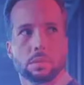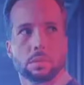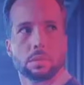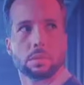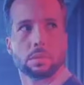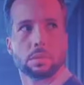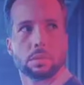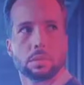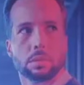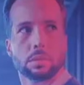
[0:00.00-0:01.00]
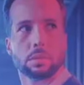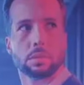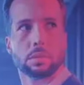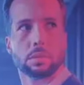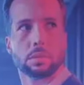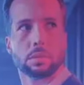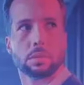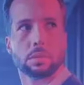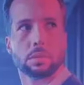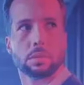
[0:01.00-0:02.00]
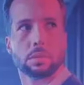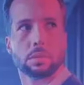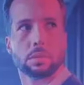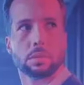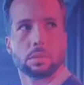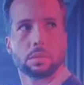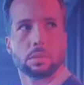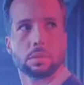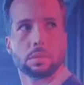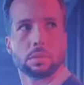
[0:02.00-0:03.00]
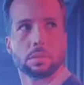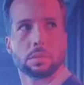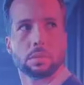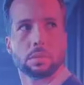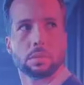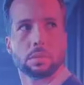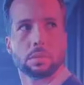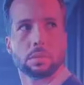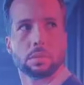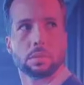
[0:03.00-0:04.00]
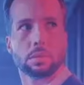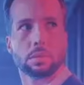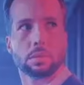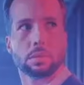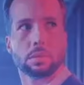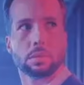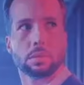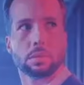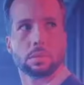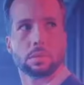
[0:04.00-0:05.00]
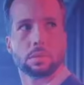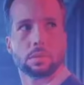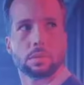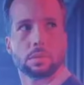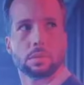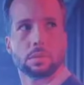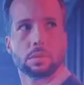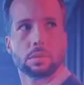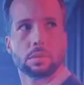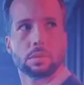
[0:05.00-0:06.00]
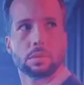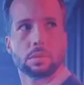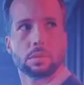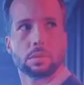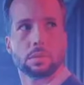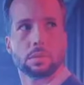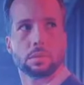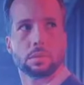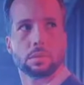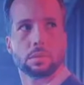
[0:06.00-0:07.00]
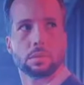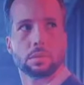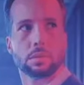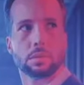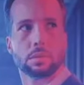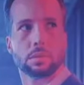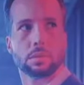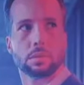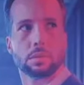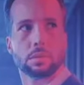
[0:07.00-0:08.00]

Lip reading: (not speaking)